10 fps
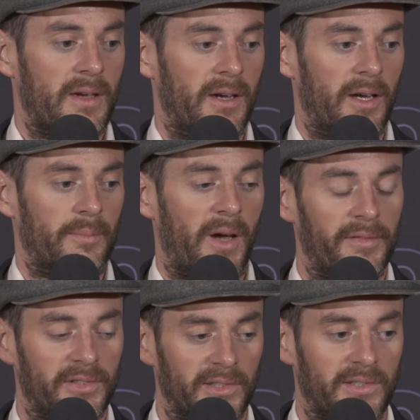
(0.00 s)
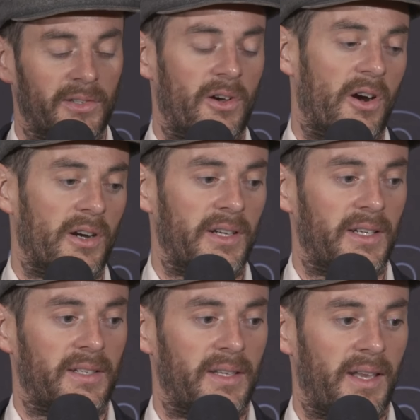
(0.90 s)
Obviously still hard to
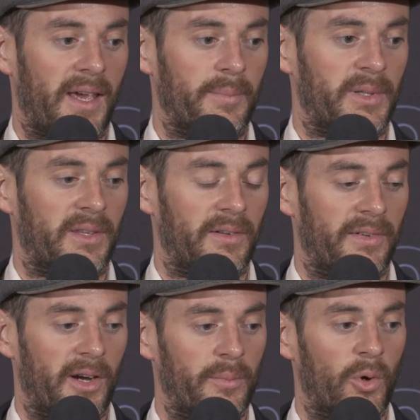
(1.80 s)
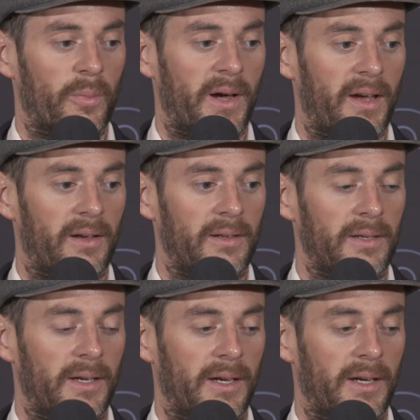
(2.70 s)
get to the net, but they're very mobile.